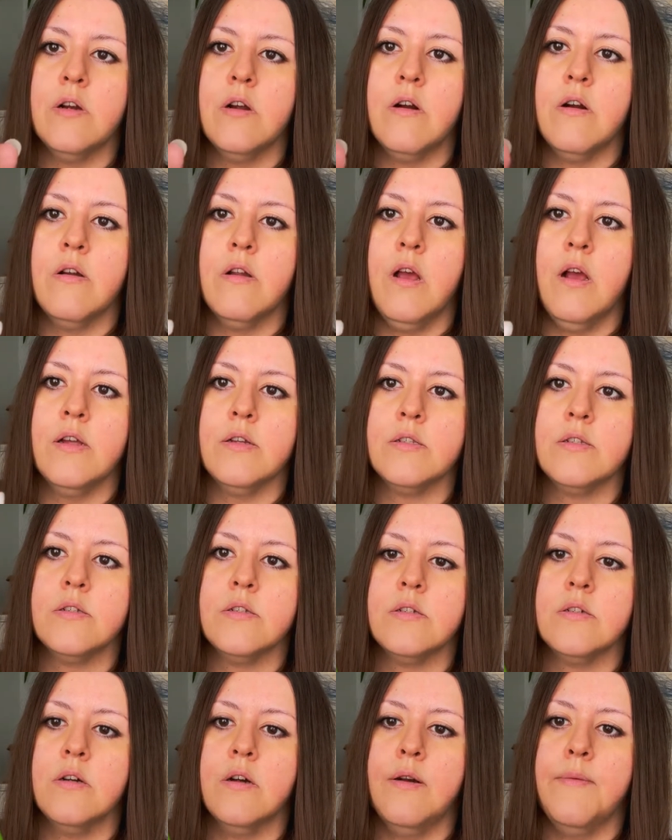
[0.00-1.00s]
are
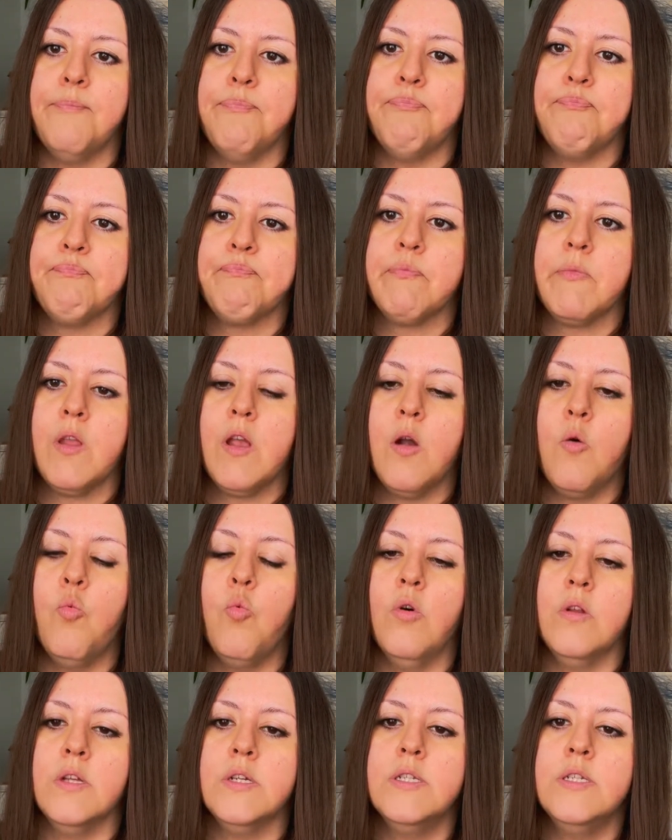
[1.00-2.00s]
not
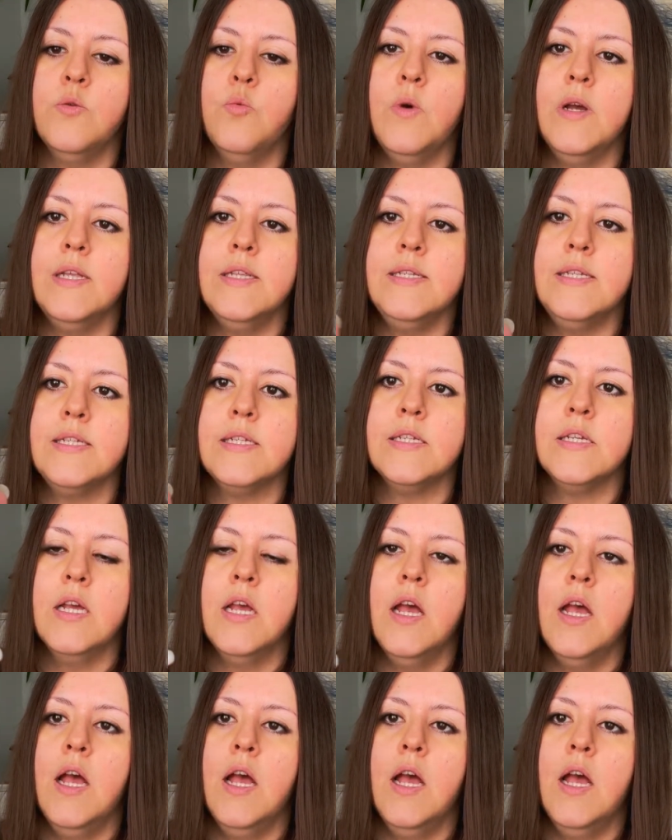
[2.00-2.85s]
quality ones.